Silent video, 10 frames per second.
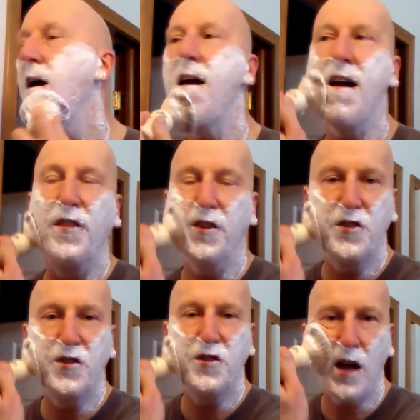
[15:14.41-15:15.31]
And
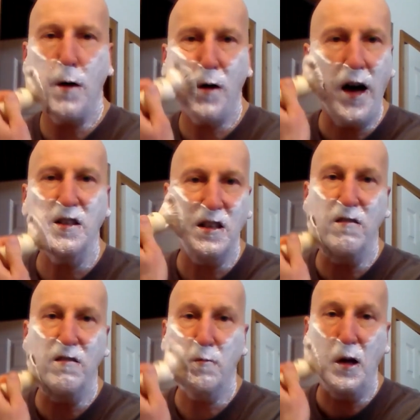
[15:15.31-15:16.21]
this Tabac is
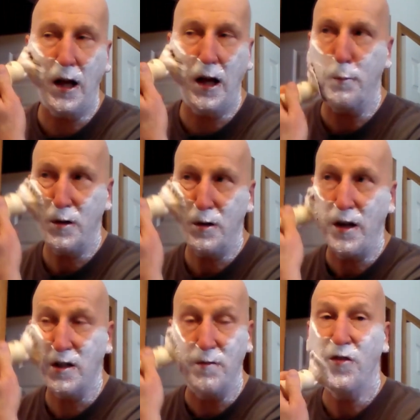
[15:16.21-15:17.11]
giving me a lot of
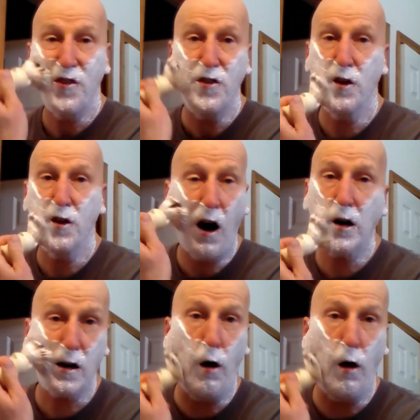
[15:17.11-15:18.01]
protection.
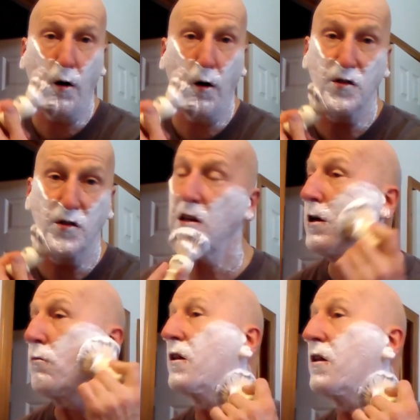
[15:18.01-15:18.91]
Arko is
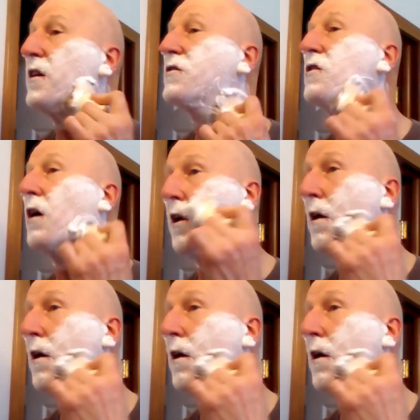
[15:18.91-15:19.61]
equally as good.